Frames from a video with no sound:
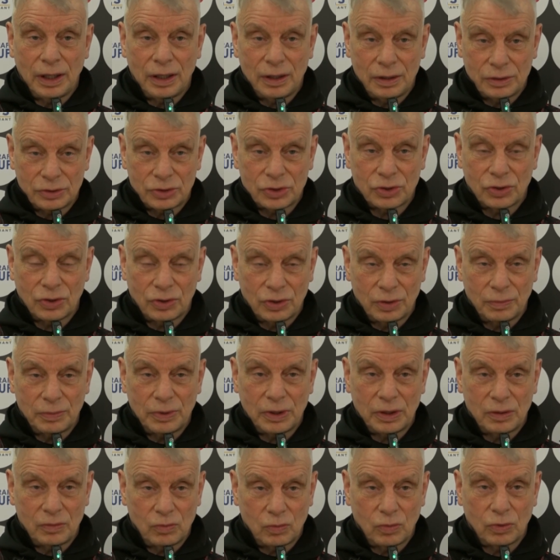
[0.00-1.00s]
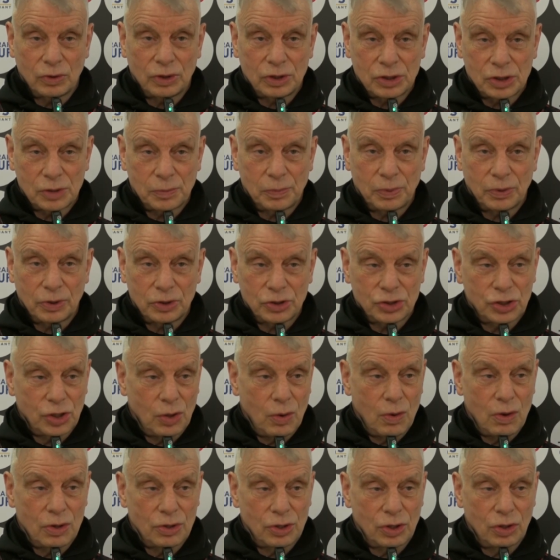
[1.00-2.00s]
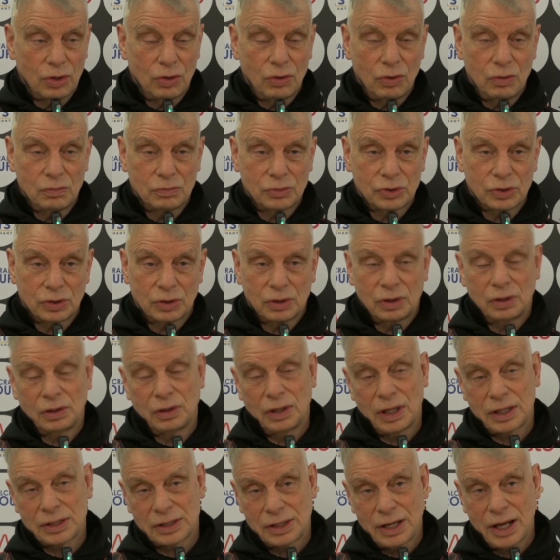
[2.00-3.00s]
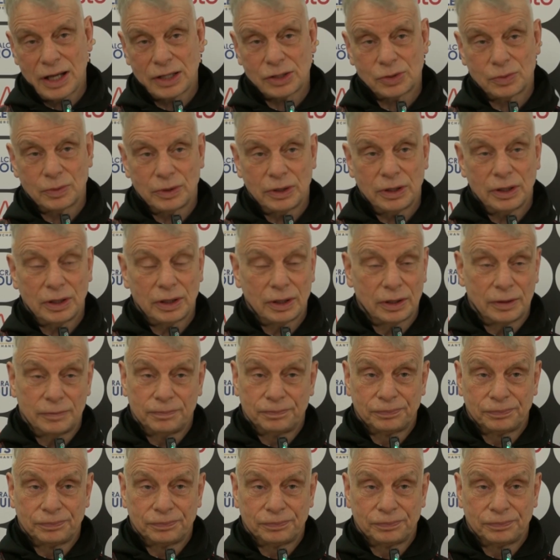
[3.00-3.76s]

so they'll be wanting to put a show on at home. So that's next week.